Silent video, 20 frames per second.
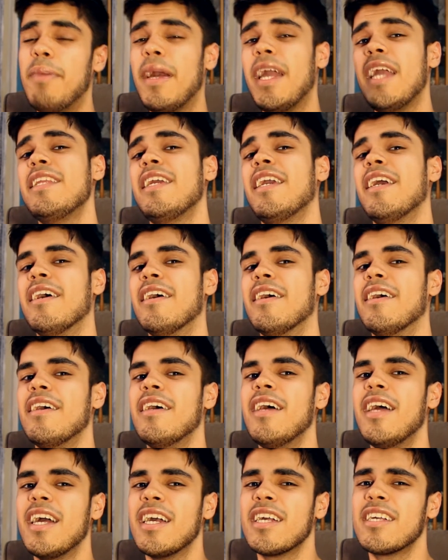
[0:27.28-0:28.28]

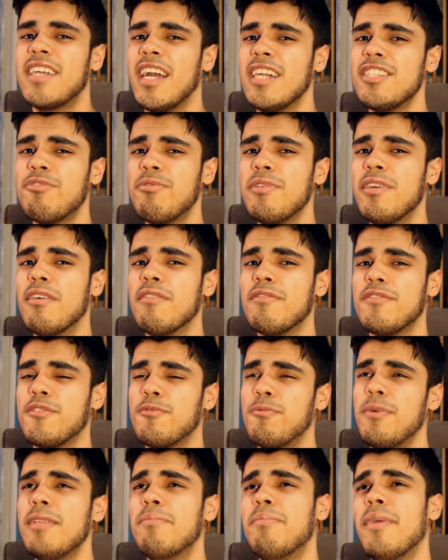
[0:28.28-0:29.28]
Albania, country
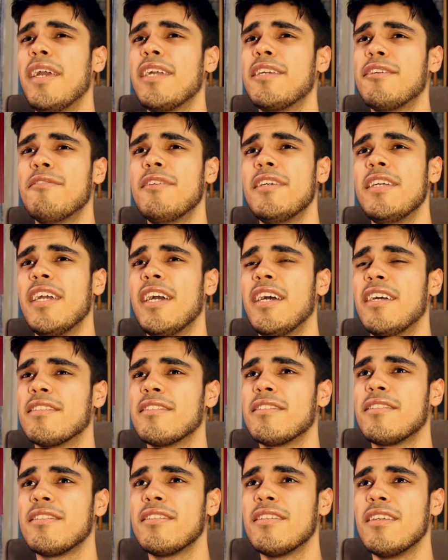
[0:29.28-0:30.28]
of sweet bakery
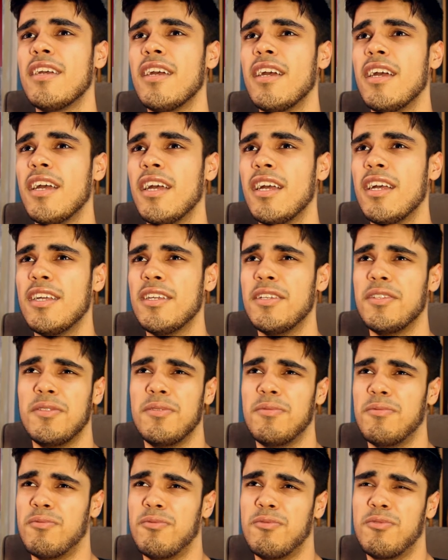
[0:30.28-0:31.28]
and
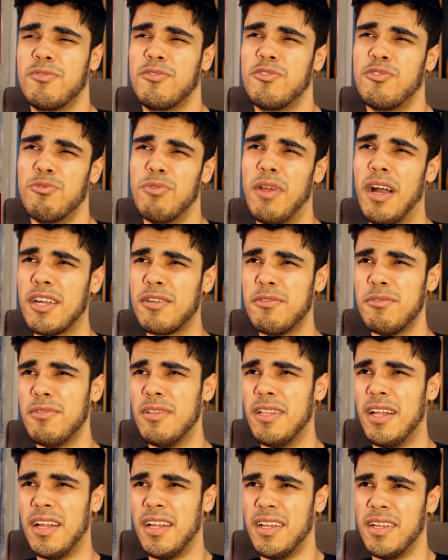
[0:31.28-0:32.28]

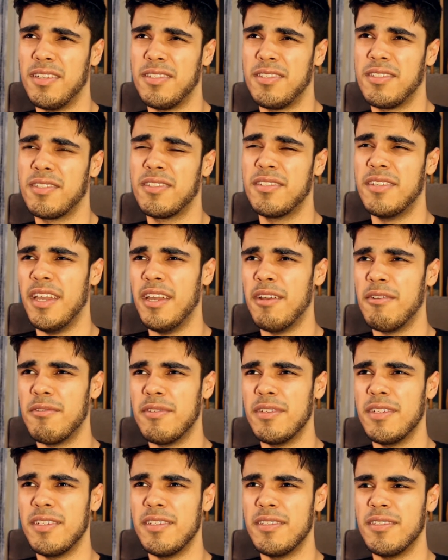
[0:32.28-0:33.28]
Dracula,
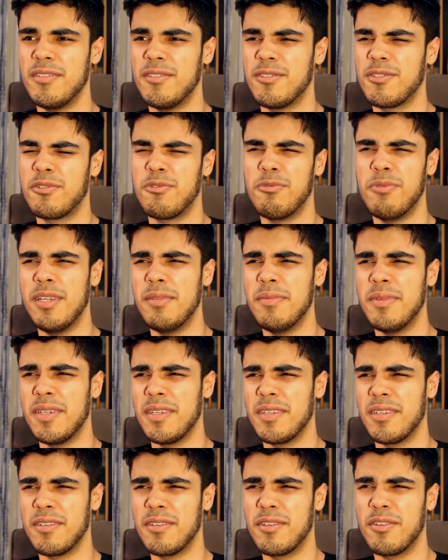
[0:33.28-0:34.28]
scary,
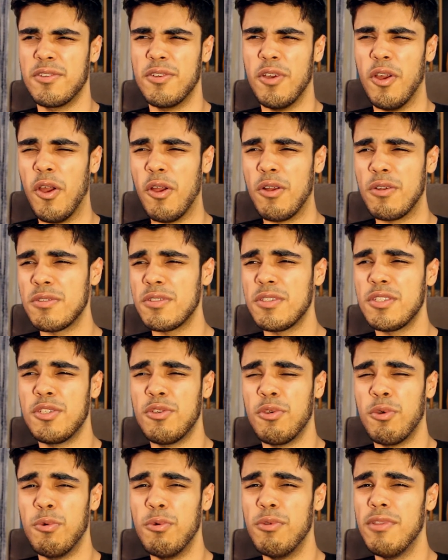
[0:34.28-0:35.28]
screaming girls
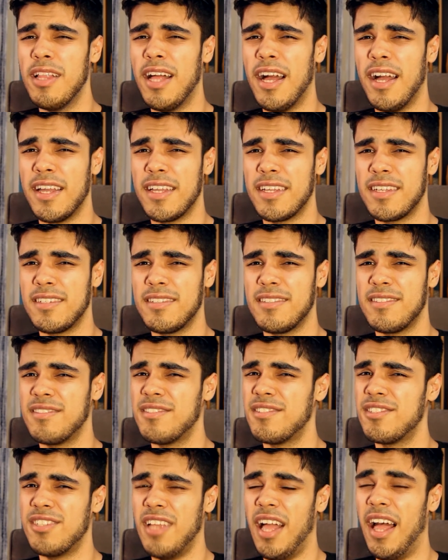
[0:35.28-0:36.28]
who like
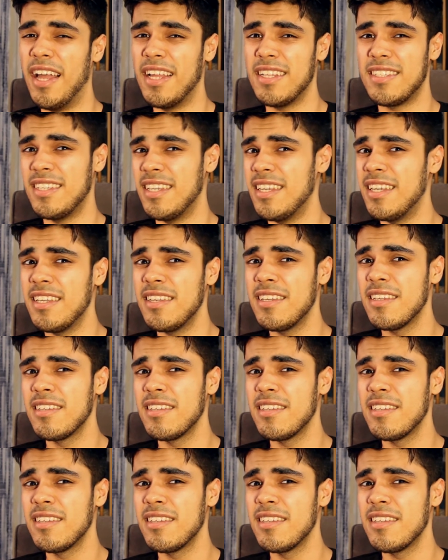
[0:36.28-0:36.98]
chai tea.